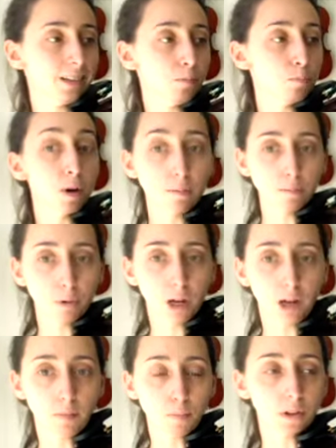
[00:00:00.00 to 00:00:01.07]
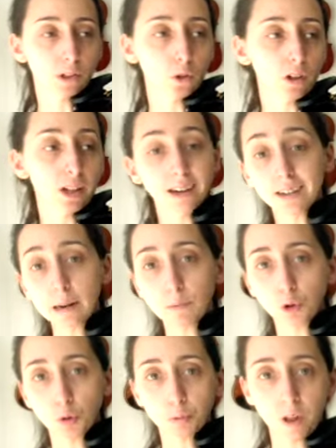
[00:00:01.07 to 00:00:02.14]
bump up. So a lot of times when
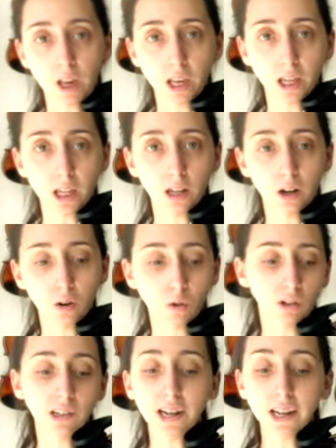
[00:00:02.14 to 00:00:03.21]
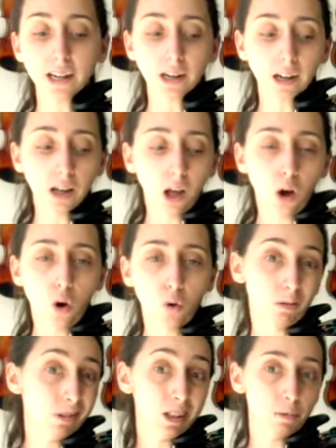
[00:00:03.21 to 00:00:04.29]
you're playing in a quartet or
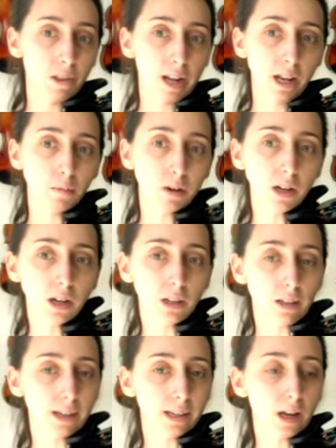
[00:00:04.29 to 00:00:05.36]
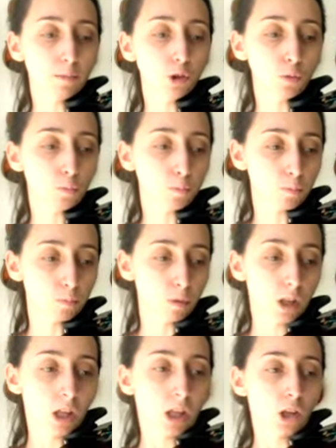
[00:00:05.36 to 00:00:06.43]
really with anyone, a lot of times
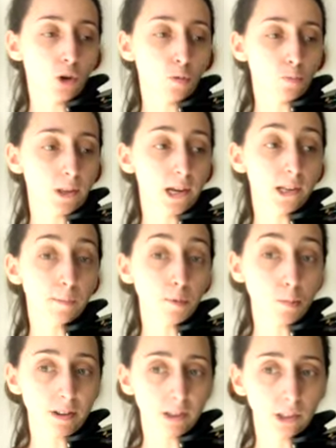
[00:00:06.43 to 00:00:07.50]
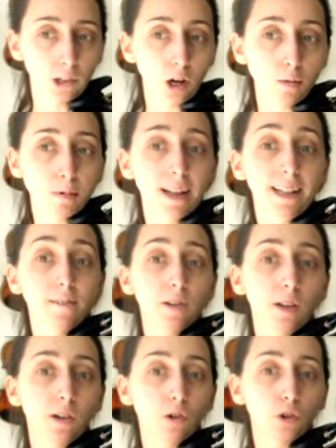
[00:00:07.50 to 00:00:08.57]
you tell them you're about to start by
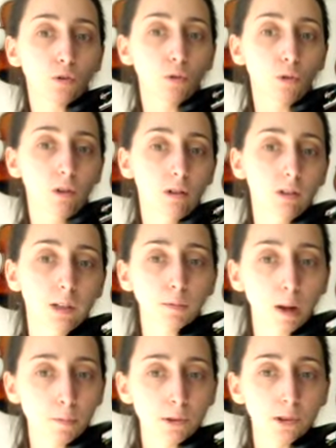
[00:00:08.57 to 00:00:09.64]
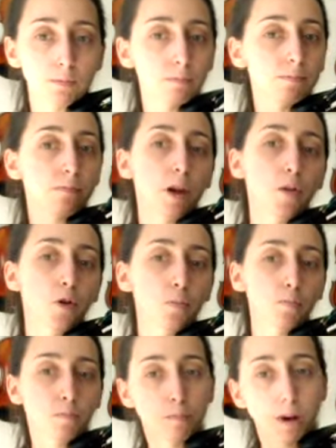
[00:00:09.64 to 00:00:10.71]
lifting your scroll. Sometimes other
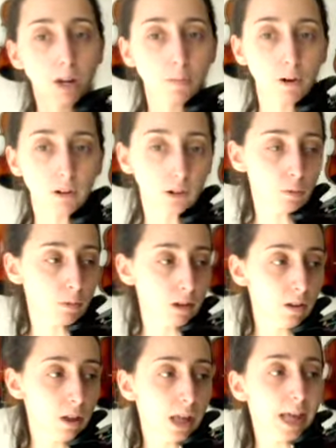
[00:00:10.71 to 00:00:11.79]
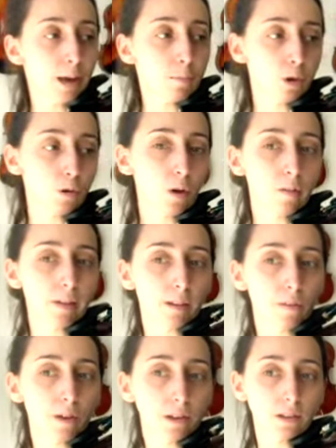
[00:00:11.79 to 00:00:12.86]
body parts as well. But you go like
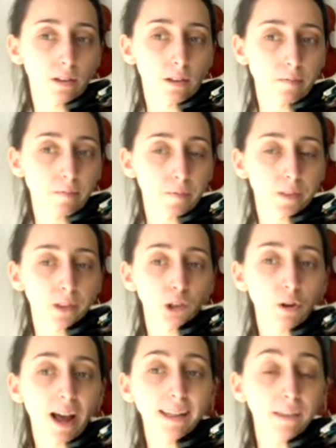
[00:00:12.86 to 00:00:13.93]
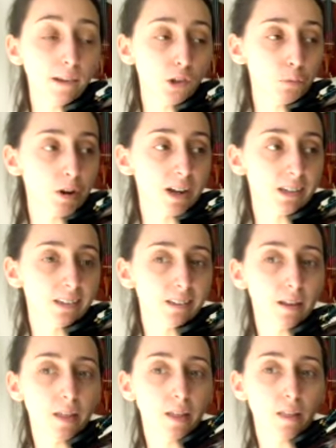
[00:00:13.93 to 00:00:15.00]
this. So I think you should practice
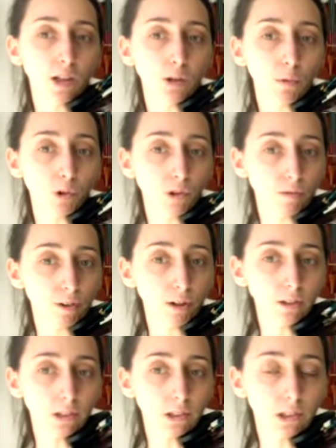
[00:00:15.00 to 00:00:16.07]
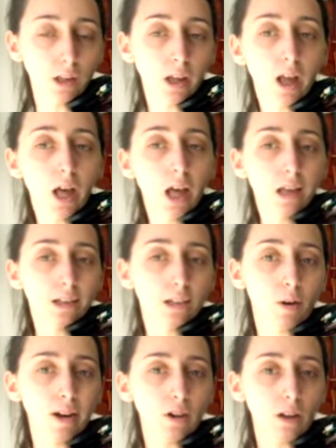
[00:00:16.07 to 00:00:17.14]
this motion first. So
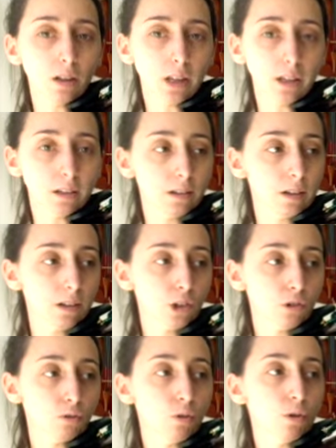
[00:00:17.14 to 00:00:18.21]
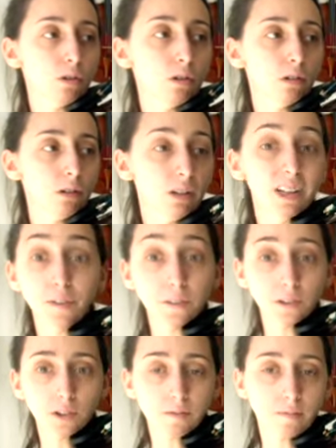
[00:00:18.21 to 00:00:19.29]
I call it like a scroll
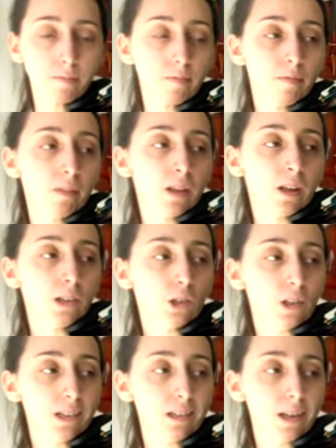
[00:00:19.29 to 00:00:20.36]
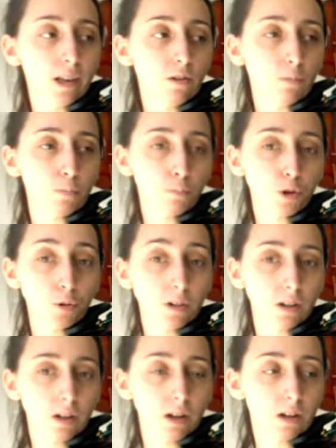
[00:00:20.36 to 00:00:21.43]
lift. So let's say you do
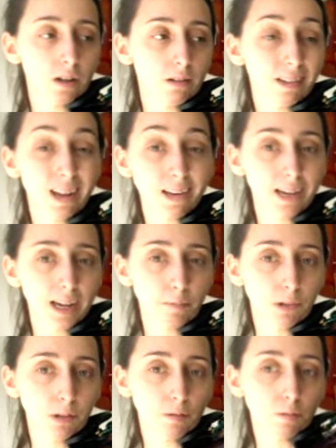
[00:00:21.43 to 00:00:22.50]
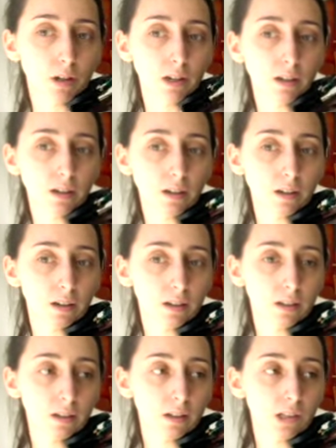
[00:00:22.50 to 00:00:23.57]
it 10 times. So 1,
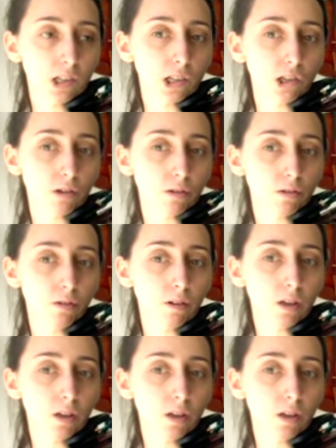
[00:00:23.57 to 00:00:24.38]
2,